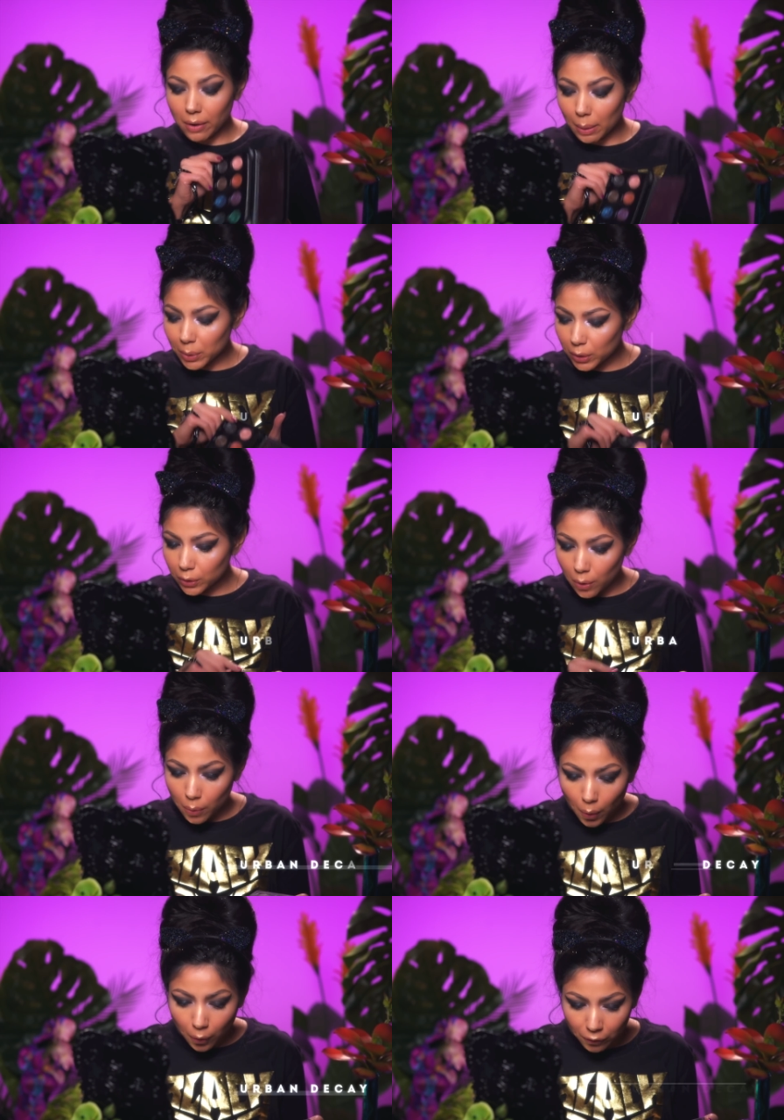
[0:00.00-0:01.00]
I'm gonna
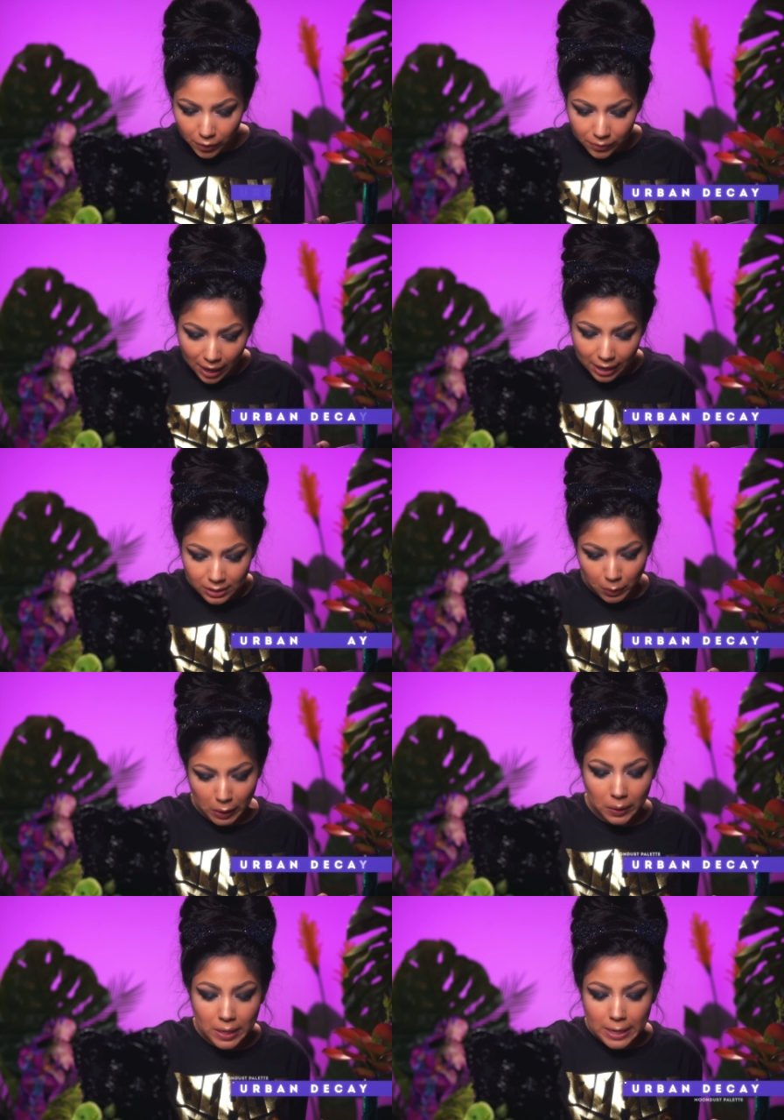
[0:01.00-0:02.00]
go over that as
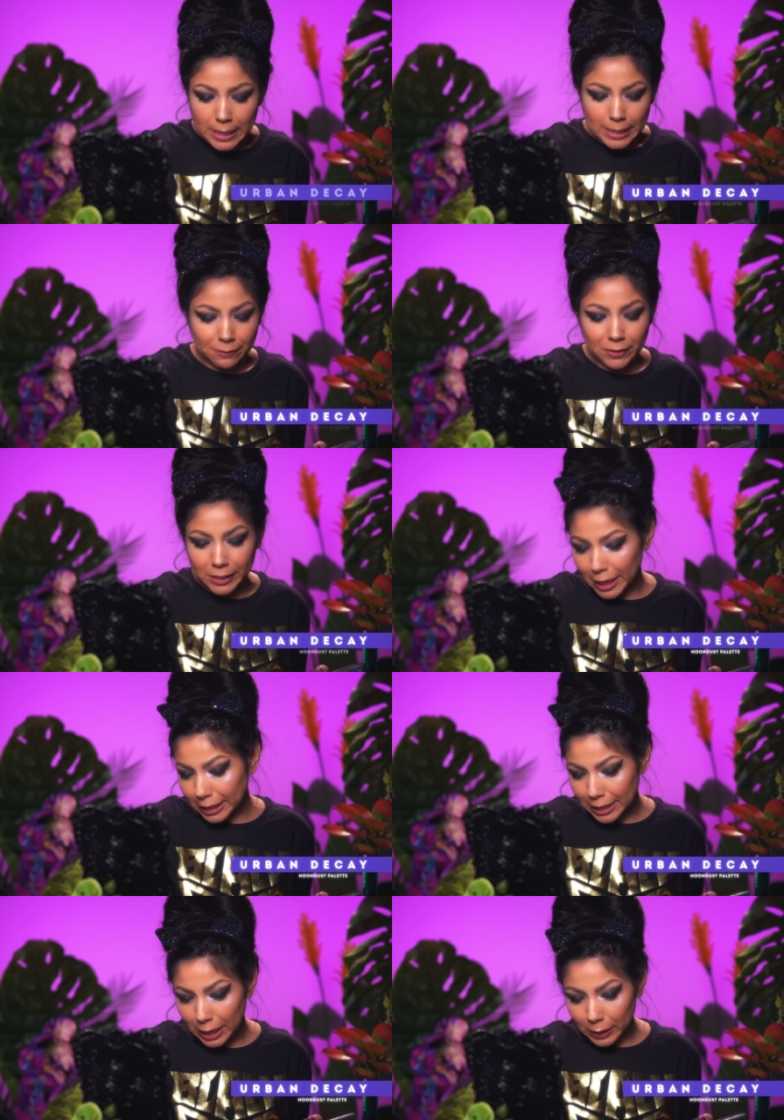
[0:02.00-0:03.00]
well. If you
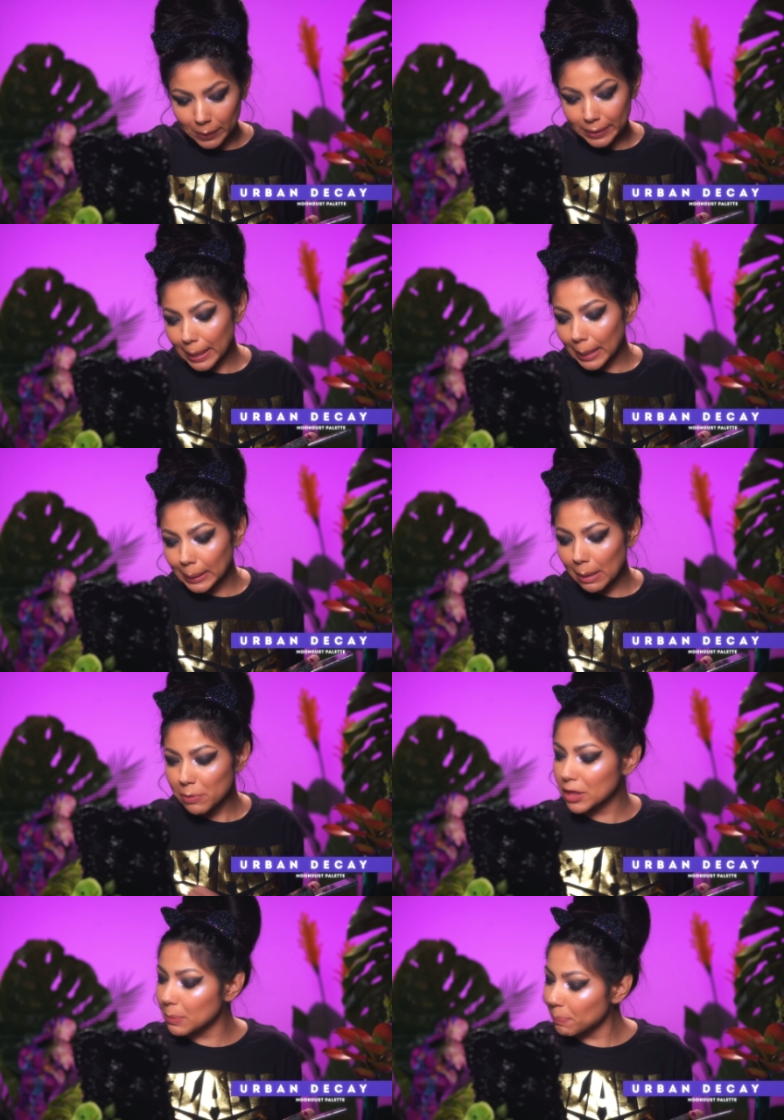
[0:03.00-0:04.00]
can't tell already, I love
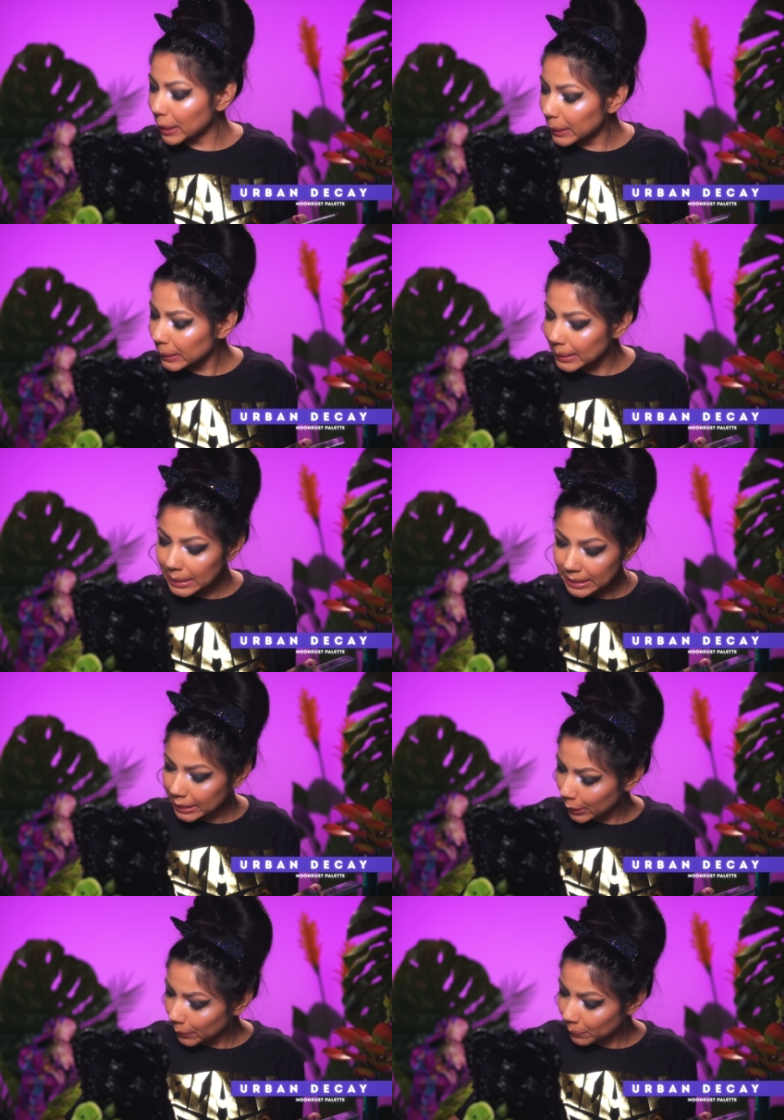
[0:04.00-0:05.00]
sparkles,
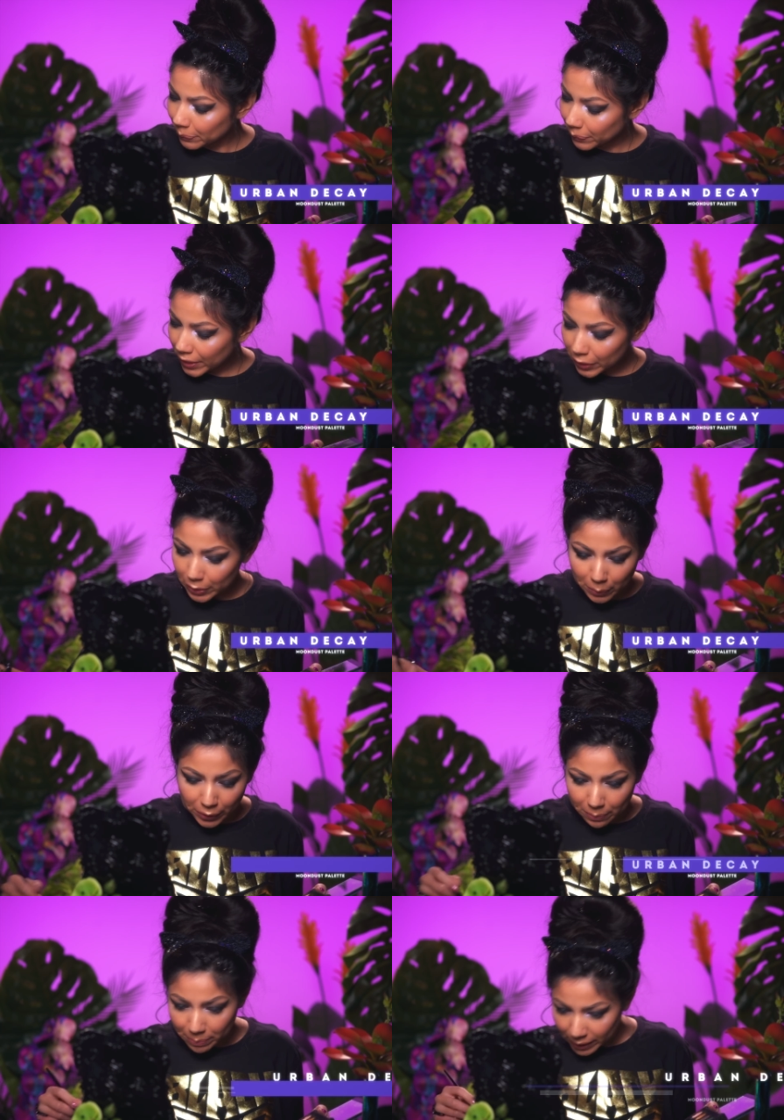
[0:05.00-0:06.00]
so the
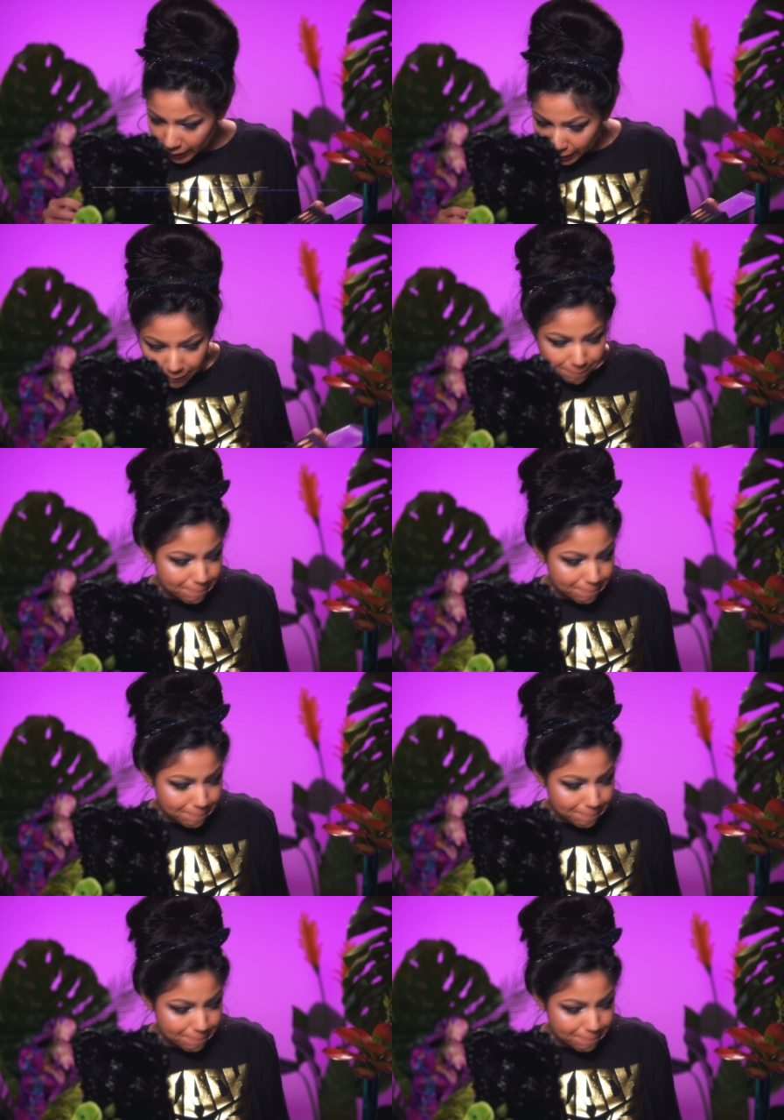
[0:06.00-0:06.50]
more the merrier.